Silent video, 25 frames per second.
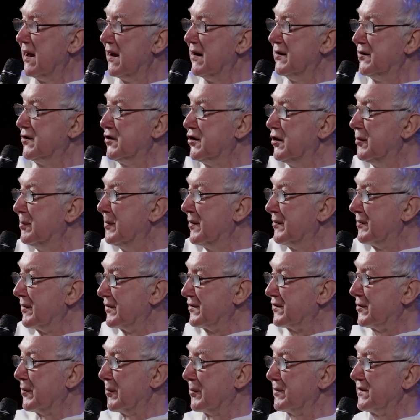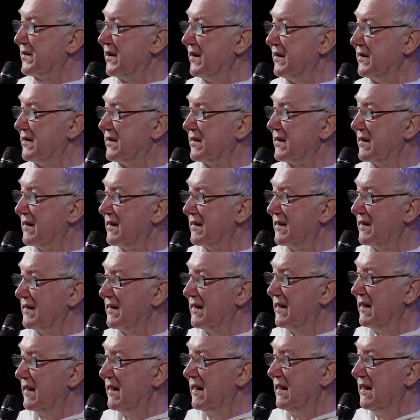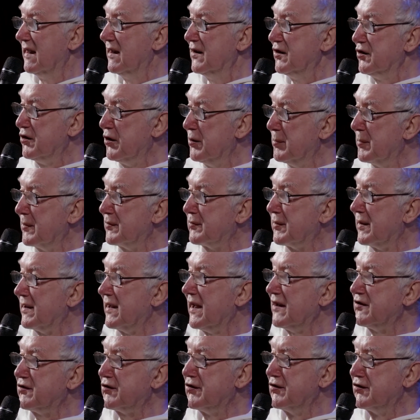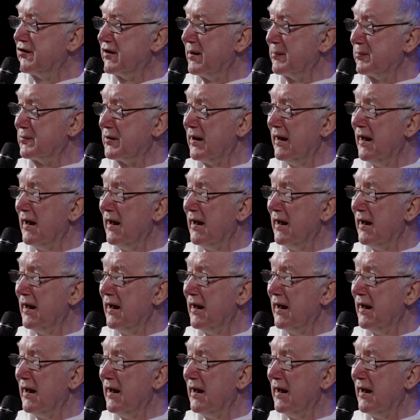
human resources, human relationships.